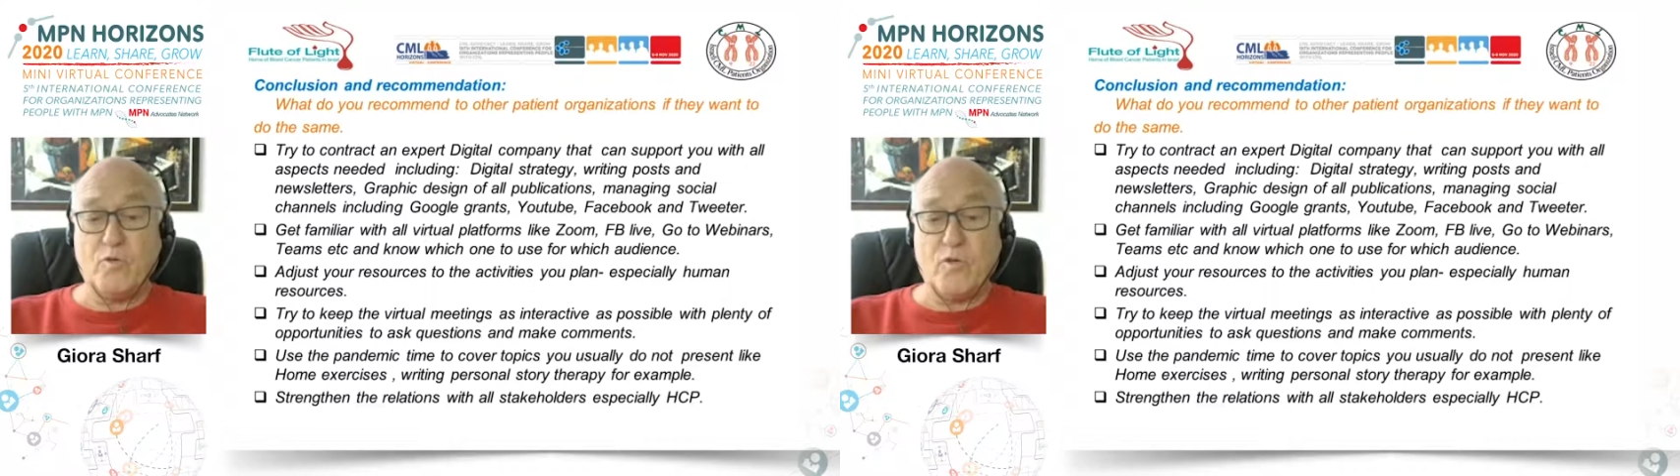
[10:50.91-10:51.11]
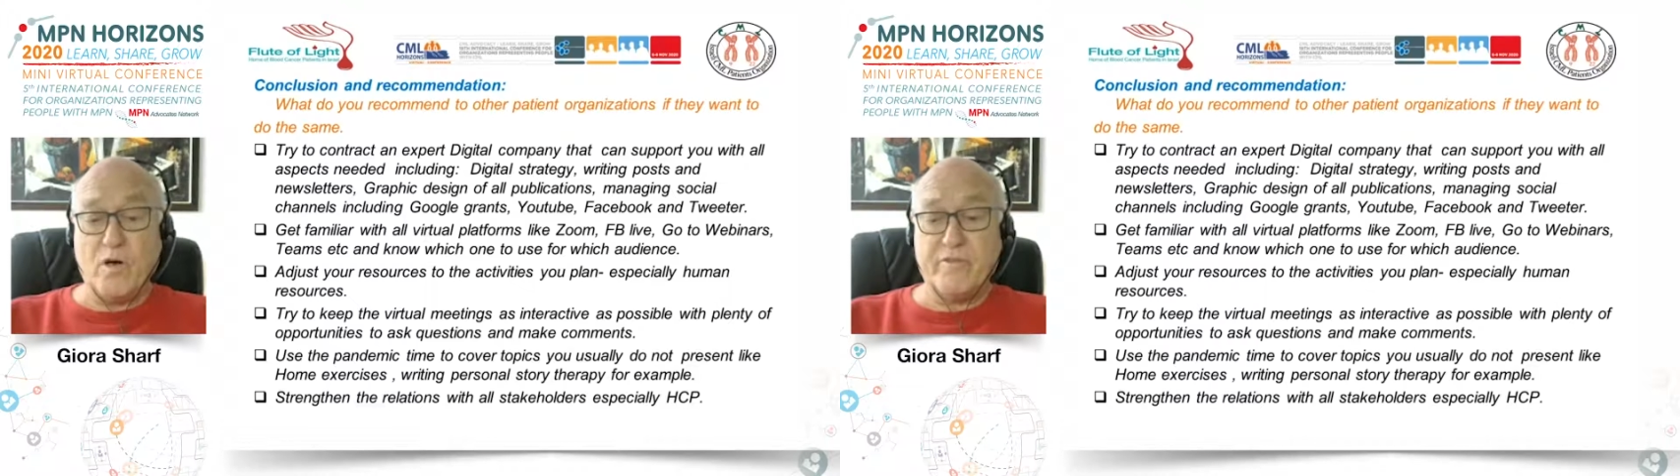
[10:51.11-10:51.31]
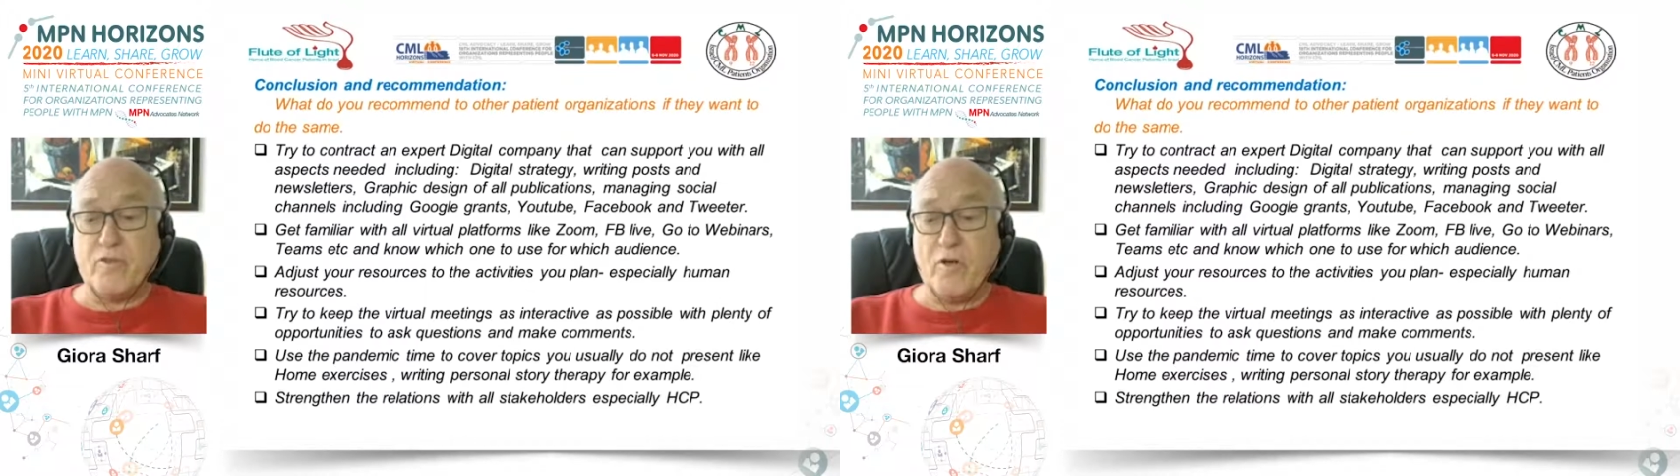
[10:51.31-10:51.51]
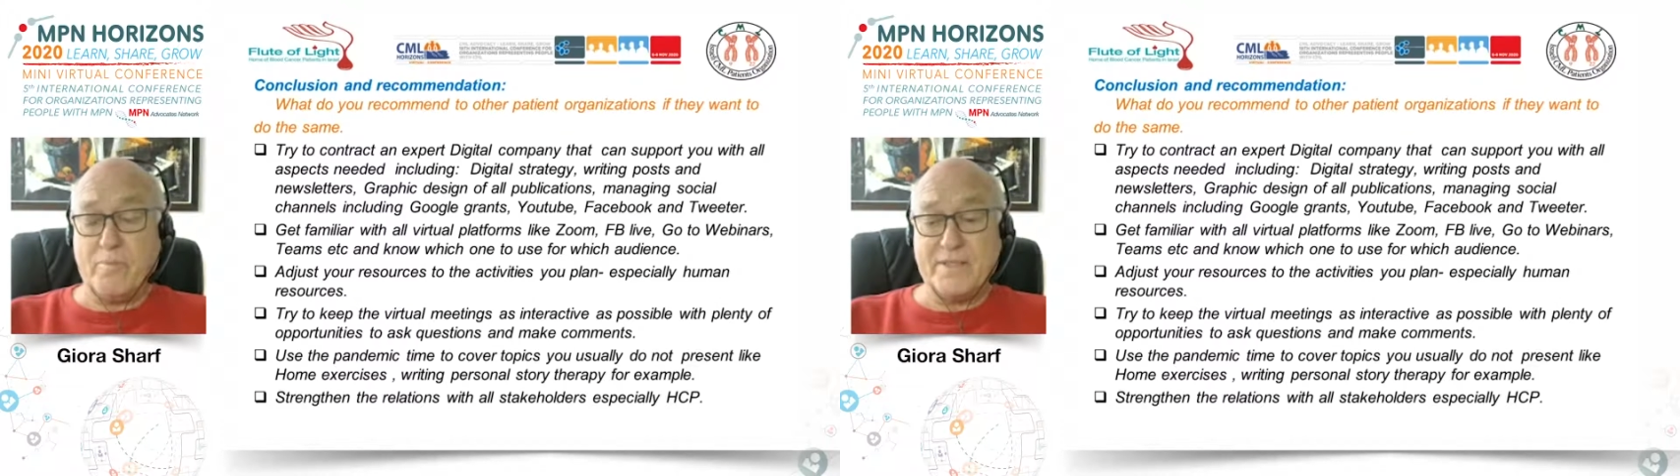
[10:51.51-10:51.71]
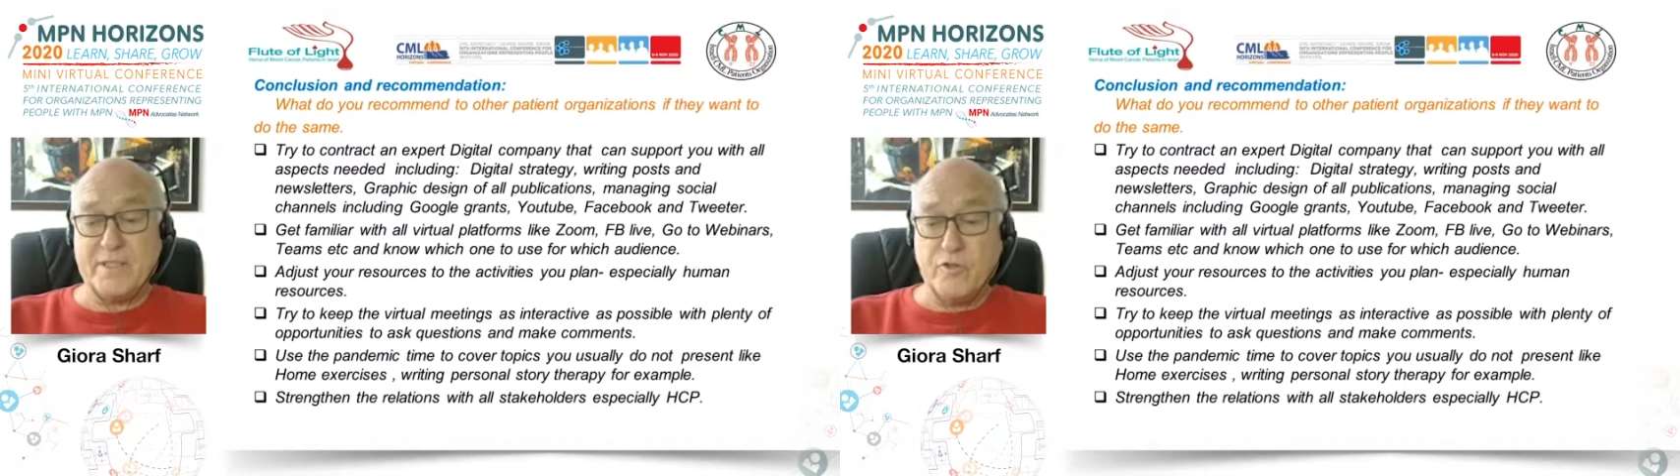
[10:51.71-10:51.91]
to cover
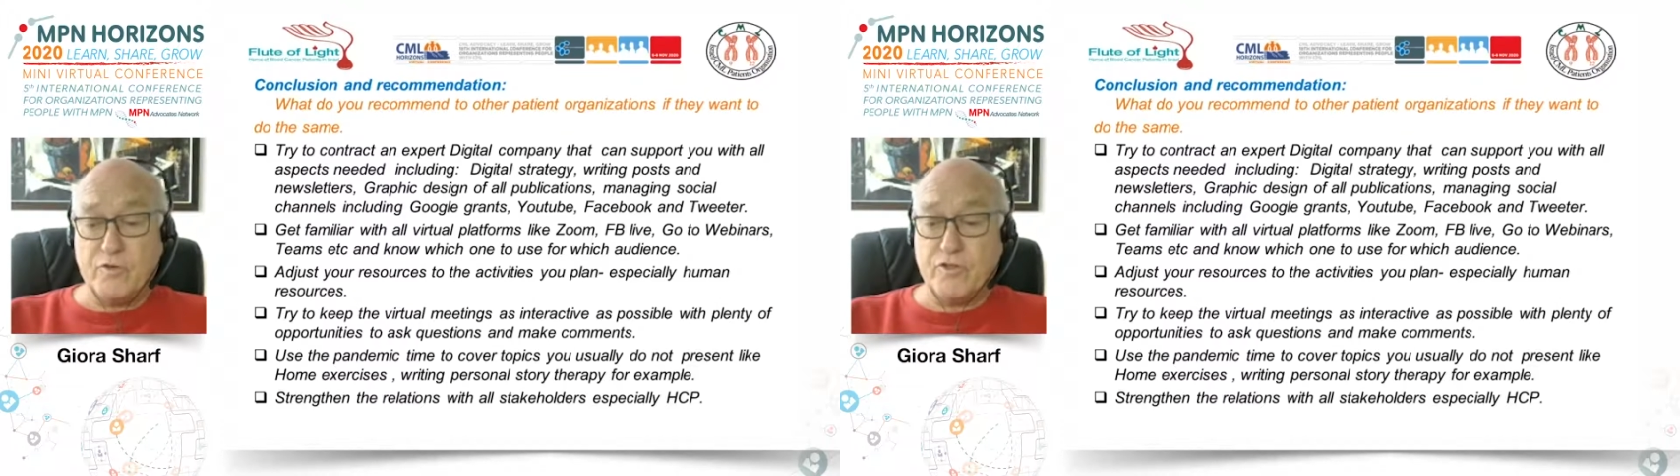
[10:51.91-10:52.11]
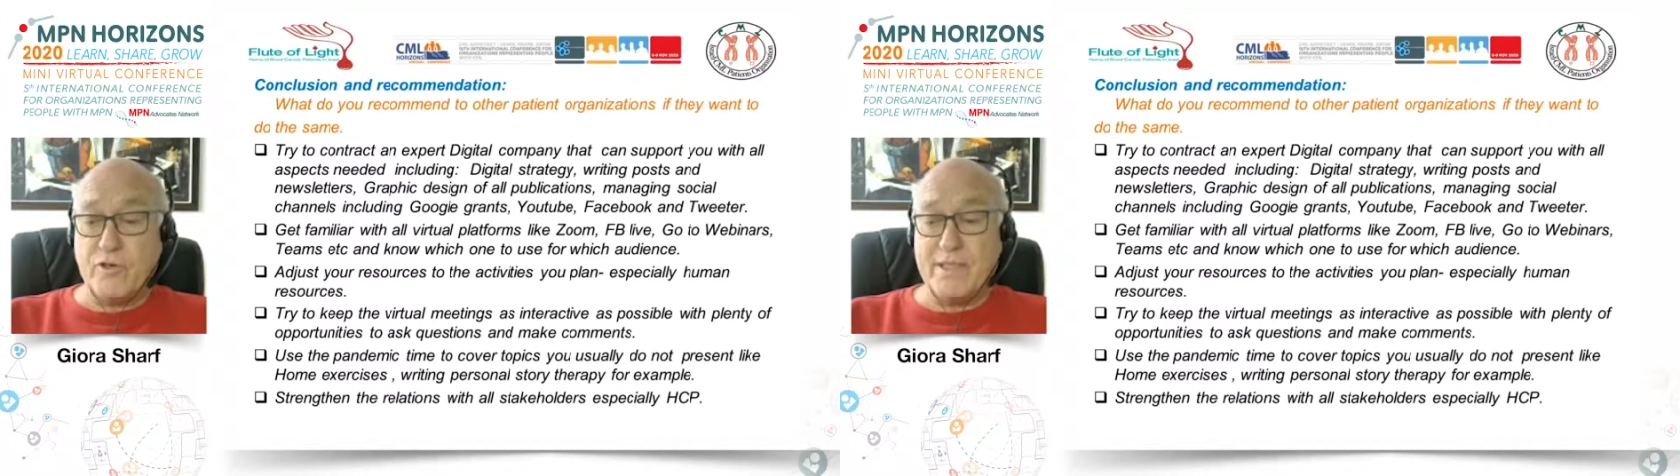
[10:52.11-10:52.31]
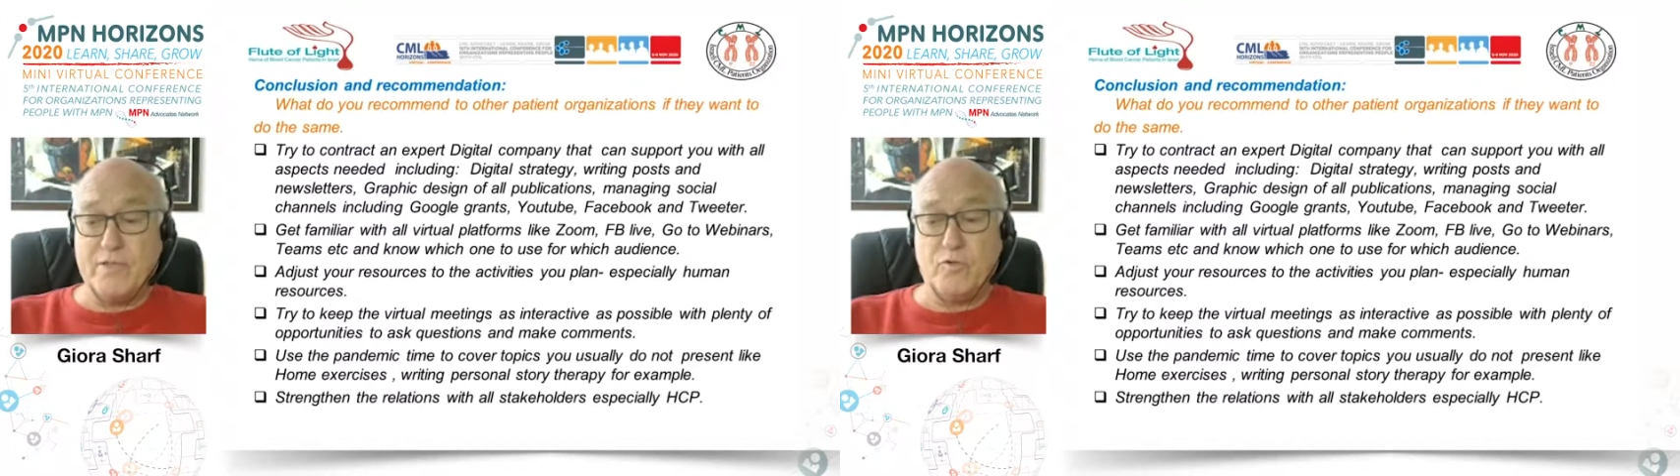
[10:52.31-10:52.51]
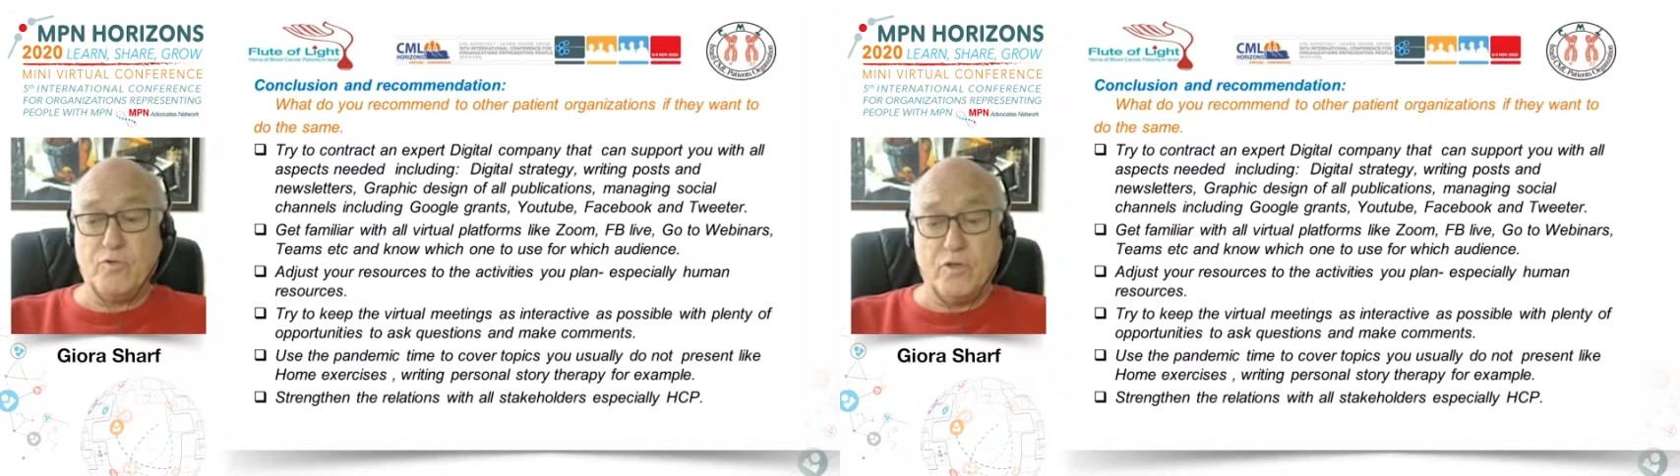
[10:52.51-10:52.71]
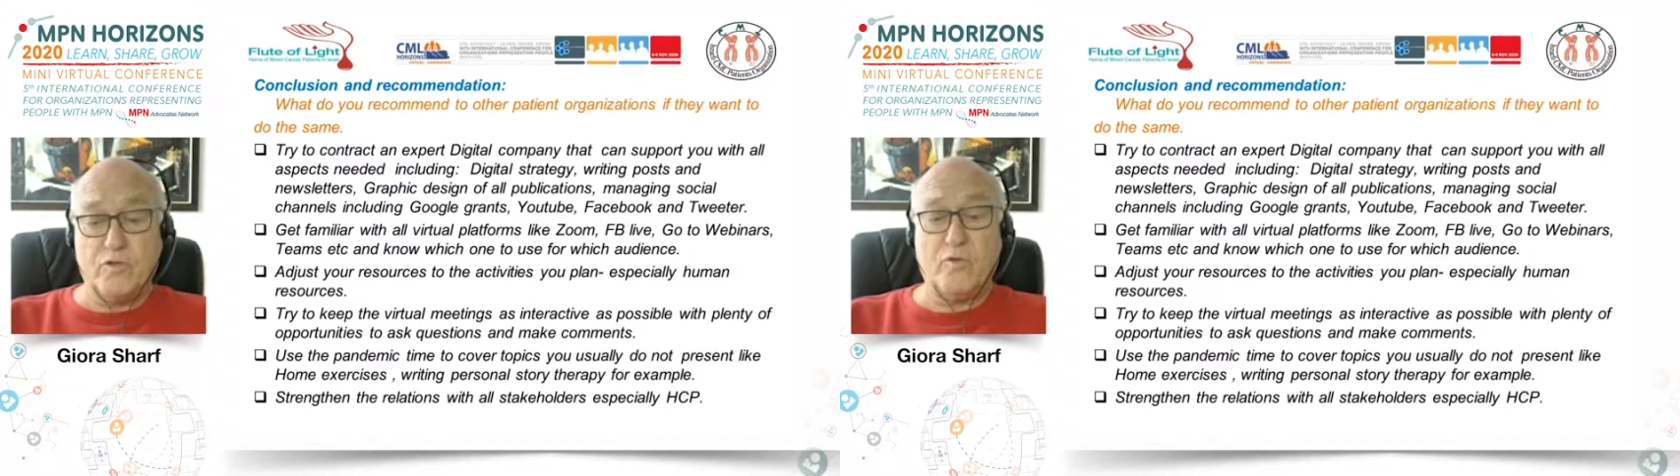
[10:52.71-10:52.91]
topics you usually do
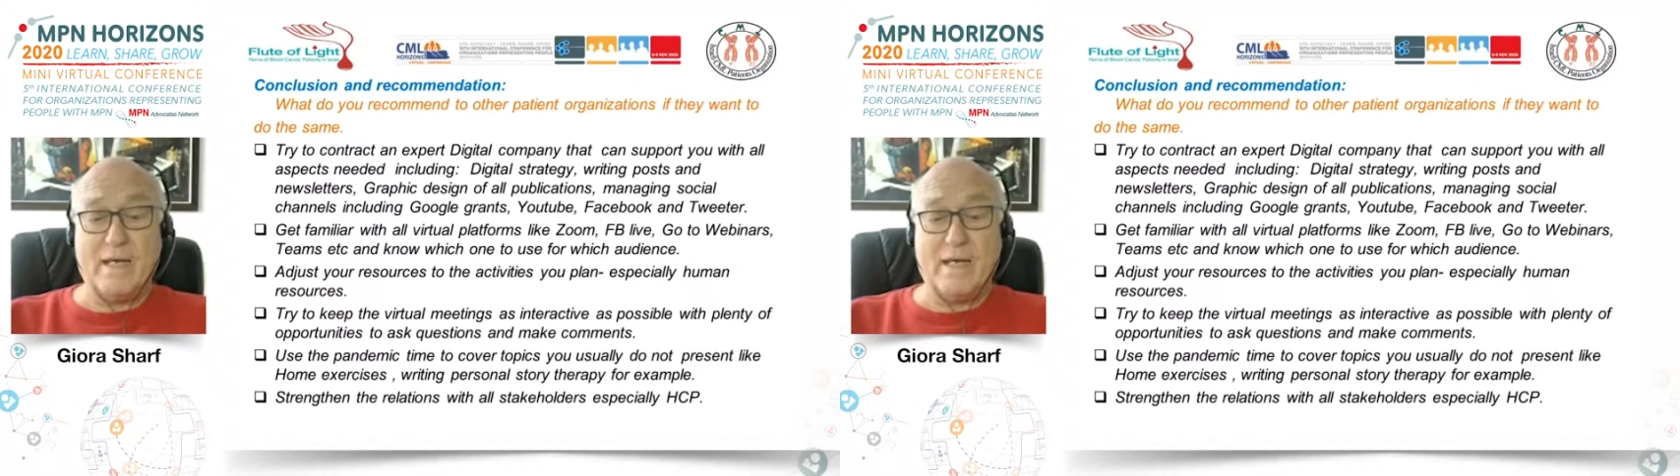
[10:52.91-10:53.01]
not do.